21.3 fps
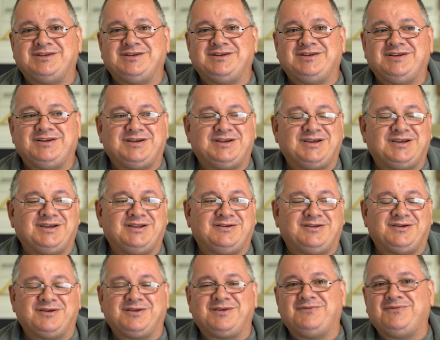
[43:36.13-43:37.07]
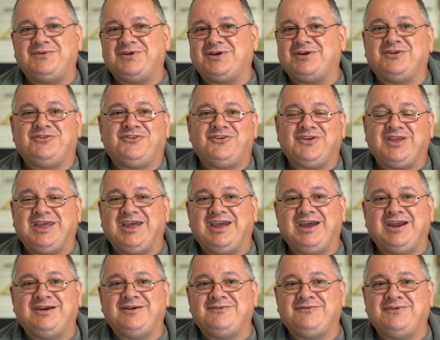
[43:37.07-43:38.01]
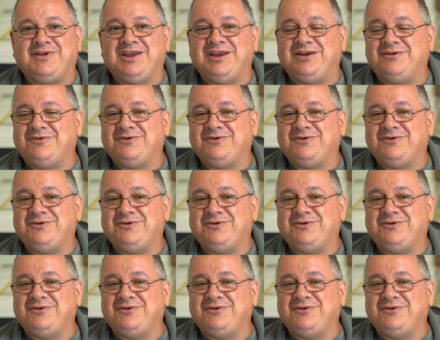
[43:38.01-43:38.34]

you know, like if you got your caravan